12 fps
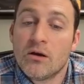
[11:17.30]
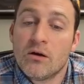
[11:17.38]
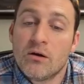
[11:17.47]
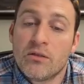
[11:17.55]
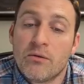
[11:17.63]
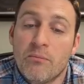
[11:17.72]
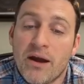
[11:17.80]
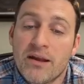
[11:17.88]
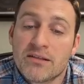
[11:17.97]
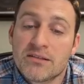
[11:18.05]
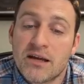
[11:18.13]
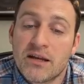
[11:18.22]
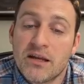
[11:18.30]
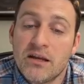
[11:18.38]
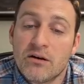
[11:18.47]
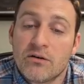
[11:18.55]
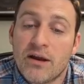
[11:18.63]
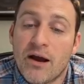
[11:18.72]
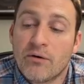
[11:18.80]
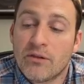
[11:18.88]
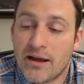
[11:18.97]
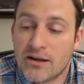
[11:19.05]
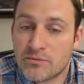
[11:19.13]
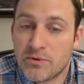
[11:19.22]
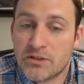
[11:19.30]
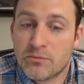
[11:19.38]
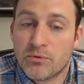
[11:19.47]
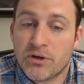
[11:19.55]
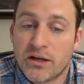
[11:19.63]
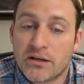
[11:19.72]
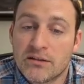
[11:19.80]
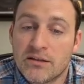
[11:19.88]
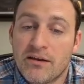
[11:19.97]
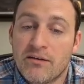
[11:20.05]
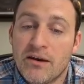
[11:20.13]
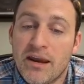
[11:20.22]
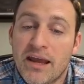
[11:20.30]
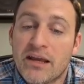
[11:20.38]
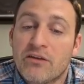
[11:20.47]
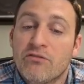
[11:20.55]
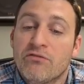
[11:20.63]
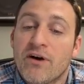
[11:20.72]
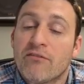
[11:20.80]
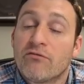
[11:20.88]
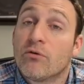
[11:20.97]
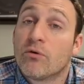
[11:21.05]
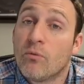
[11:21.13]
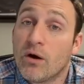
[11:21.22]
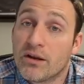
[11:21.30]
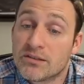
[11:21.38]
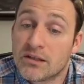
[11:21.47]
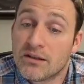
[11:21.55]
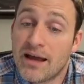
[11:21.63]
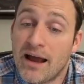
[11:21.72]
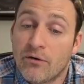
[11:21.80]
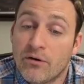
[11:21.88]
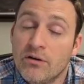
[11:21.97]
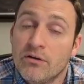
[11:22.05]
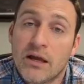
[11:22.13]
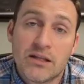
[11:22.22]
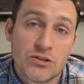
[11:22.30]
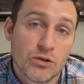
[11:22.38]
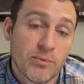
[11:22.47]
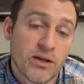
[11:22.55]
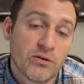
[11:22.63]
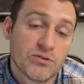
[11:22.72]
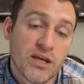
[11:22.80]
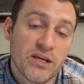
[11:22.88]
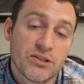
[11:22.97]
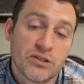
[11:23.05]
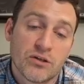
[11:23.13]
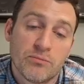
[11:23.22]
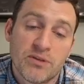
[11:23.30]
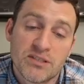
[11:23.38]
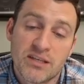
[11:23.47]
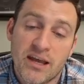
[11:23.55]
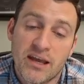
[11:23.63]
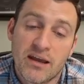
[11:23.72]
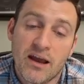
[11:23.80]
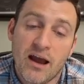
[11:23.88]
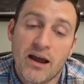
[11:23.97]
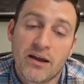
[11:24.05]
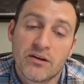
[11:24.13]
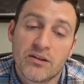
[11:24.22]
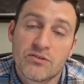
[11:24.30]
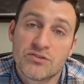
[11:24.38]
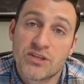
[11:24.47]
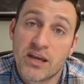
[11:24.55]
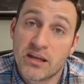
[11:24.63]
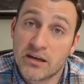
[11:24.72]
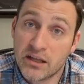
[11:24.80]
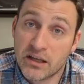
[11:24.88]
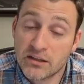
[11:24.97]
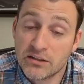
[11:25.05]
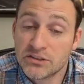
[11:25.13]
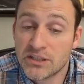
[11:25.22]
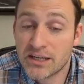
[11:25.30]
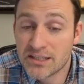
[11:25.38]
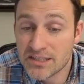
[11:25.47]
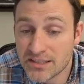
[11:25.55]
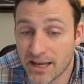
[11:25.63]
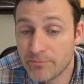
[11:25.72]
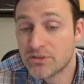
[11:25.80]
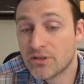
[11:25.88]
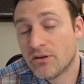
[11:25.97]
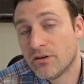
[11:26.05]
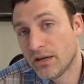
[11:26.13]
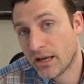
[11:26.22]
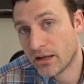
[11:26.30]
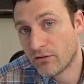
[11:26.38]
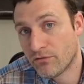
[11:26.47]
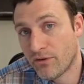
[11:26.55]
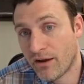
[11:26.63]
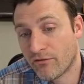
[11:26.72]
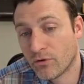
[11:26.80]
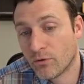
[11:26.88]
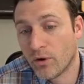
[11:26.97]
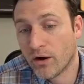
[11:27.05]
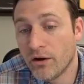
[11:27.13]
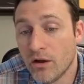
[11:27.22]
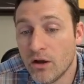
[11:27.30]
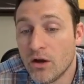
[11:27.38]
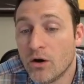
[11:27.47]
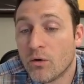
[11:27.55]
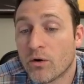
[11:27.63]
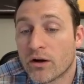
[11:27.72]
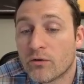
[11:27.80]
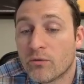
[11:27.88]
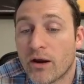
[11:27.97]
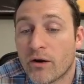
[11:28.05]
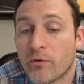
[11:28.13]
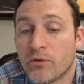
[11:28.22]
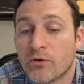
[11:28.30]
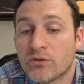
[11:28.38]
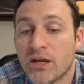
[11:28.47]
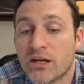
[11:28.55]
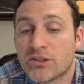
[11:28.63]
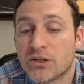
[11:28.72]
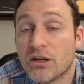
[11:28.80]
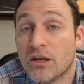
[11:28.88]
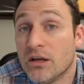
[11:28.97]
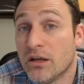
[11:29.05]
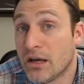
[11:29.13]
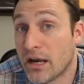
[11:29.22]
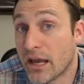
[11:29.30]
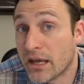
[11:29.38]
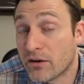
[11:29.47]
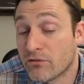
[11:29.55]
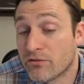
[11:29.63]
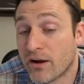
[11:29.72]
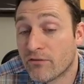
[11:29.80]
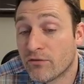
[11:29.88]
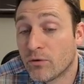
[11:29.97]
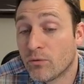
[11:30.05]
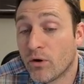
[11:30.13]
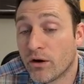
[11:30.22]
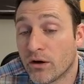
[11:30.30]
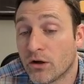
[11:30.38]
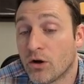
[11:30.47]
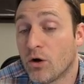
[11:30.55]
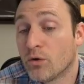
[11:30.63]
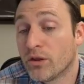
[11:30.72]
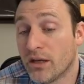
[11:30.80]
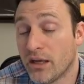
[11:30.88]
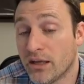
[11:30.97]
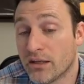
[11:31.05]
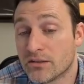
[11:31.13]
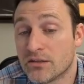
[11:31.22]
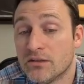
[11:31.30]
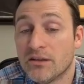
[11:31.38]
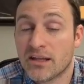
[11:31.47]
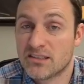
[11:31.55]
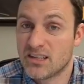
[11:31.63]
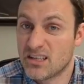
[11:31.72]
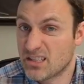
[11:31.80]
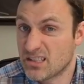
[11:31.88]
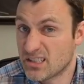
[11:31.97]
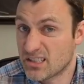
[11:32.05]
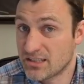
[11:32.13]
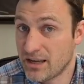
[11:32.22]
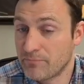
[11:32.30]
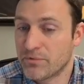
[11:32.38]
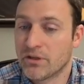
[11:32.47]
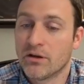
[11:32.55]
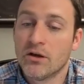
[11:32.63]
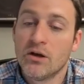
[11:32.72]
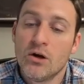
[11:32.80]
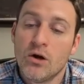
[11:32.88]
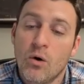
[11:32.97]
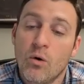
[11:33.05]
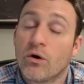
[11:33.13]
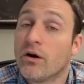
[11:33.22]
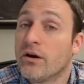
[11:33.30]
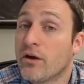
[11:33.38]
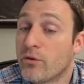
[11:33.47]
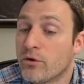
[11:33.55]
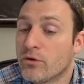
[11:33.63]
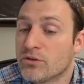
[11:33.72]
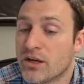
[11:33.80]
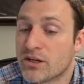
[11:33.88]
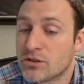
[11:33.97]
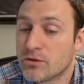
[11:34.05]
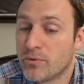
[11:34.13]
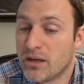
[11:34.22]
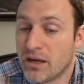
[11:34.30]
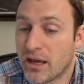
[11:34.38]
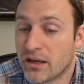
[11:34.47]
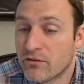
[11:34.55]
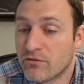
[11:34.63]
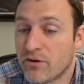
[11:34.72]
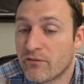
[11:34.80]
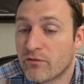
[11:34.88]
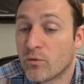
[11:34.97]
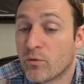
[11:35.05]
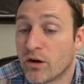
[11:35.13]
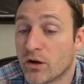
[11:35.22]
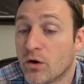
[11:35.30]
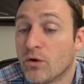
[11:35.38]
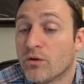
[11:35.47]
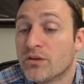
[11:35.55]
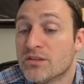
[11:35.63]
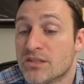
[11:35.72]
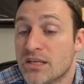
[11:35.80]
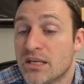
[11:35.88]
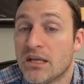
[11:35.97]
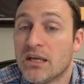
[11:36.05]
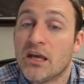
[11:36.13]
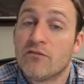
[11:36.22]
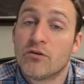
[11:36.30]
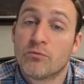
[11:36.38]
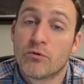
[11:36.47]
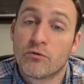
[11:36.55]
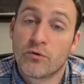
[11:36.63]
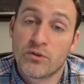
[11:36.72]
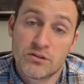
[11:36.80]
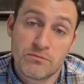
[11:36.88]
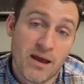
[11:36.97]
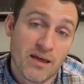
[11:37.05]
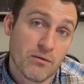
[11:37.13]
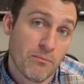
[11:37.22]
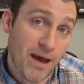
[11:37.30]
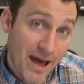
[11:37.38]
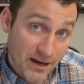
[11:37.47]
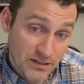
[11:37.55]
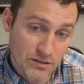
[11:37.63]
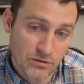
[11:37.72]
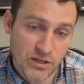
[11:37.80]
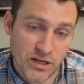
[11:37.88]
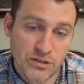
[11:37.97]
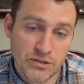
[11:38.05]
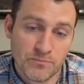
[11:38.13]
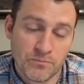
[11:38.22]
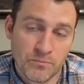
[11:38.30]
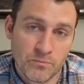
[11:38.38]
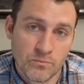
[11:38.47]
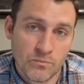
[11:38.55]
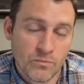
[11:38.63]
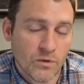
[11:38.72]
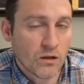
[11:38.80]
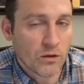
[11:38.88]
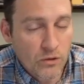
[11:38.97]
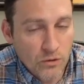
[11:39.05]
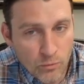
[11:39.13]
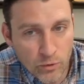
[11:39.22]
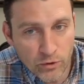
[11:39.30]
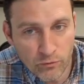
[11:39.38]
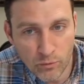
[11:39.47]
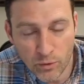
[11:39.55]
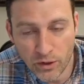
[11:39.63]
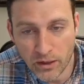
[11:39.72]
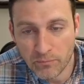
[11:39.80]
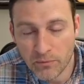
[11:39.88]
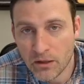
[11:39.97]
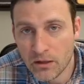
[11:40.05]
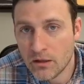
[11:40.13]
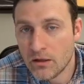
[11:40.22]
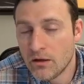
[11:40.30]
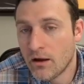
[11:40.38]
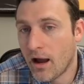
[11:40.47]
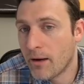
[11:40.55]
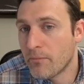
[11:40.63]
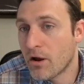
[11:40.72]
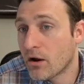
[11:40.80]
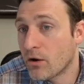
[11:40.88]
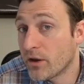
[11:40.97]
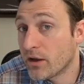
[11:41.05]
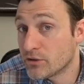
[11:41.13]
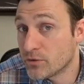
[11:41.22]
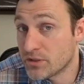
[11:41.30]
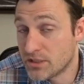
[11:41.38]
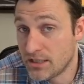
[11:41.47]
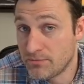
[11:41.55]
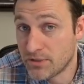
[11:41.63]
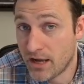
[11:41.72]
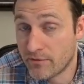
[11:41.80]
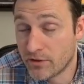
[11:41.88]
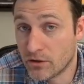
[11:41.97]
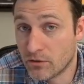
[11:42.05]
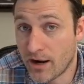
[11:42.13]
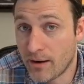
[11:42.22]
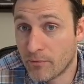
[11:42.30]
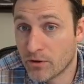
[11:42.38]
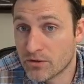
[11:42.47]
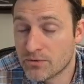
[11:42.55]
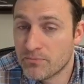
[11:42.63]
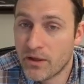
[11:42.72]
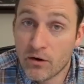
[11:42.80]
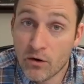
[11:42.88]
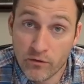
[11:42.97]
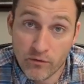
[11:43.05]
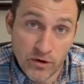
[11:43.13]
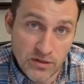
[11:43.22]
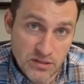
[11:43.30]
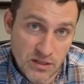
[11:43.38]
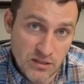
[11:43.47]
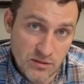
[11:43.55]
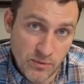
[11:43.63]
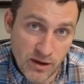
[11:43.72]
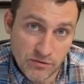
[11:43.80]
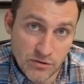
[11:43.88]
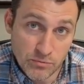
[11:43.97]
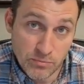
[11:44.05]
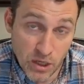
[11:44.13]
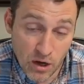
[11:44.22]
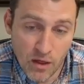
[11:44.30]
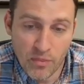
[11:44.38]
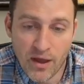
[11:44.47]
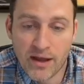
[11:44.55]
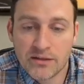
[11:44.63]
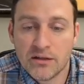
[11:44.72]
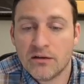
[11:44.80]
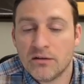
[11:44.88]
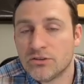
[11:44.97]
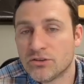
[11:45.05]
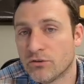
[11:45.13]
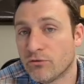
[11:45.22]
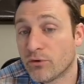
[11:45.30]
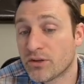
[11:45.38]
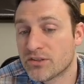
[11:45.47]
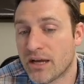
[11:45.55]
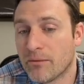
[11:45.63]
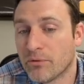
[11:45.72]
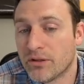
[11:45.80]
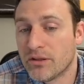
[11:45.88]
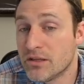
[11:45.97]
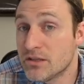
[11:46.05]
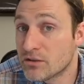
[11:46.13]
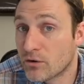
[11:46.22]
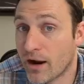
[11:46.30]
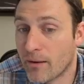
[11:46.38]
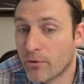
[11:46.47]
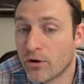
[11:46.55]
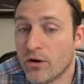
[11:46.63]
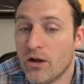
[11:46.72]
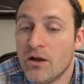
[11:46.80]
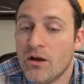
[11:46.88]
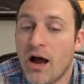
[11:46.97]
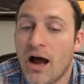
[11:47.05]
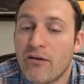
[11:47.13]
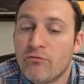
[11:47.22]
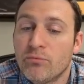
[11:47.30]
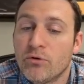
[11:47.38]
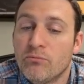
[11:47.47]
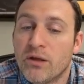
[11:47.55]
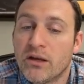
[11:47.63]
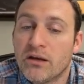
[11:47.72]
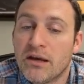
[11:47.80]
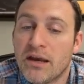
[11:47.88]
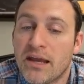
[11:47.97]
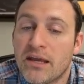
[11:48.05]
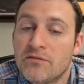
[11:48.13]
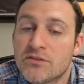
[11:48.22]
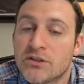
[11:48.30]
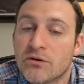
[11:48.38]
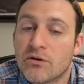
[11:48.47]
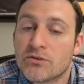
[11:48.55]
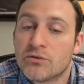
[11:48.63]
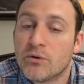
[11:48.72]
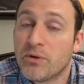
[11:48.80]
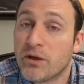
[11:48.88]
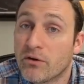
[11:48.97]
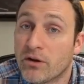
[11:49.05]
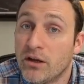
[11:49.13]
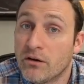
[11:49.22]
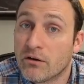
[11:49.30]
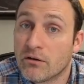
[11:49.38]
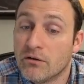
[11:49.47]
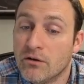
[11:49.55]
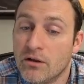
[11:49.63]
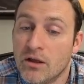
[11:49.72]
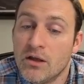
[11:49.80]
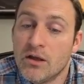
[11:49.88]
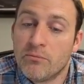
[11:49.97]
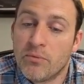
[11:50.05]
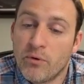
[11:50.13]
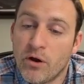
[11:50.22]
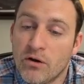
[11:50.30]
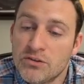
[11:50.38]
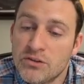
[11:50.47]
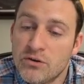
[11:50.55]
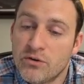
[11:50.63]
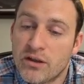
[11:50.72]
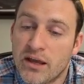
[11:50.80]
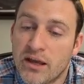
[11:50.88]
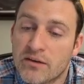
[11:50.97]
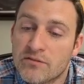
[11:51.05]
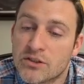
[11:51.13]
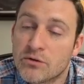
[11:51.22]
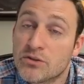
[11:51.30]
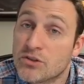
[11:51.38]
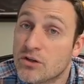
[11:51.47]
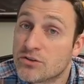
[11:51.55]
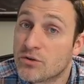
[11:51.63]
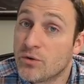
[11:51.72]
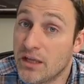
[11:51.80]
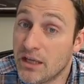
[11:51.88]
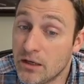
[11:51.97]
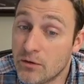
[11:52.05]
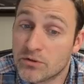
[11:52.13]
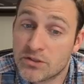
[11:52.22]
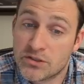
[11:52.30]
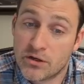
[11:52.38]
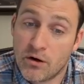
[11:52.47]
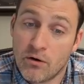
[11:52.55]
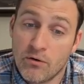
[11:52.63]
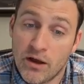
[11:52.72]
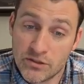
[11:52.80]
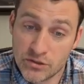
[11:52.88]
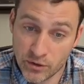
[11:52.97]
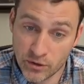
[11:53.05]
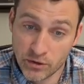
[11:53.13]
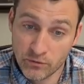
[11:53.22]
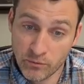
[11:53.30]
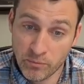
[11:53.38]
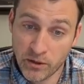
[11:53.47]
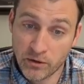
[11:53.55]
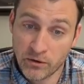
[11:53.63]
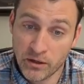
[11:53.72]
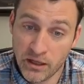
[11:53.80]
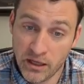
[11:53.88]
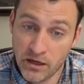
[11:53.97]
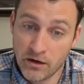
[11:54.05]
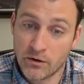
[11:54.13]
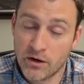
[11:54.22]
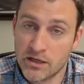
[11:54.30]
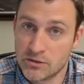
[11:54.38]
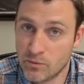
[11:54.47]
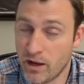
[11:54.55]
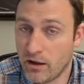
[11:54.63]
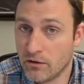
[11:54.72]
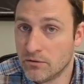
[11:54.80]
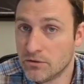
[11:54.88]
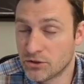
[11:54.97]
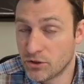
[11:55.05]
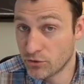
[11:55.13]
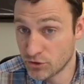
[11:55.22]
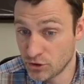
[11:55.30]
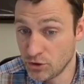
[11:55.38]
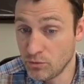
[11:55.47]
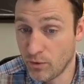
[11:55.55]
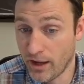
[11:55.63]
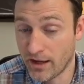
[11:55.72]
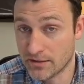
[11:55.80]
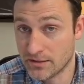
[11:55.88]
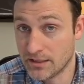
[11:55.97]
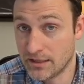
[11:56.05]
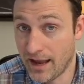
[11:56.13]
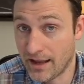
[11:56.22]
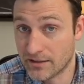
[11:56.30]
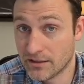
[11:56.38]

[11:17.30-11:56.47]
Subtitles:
The minus sign here now allows me to predict that negative 541 is allowed. And so my notation could be saying, I could either say it in English, accepts negative 541, or I could write it with notation, negative 541 colon int, that says it's accepted. Or another notation would be negative 541 colon Z, if you prefer this mathematics notation. A little word of warning. I'm not going into a deep dive into grammars and all the various things that we have to do beyond that. So for example, in this grammar, I've permitted negative 0 to appear here. But we also know that negative 0 is also equal to 0, and so it could have appeared here as well. So there's two ways to get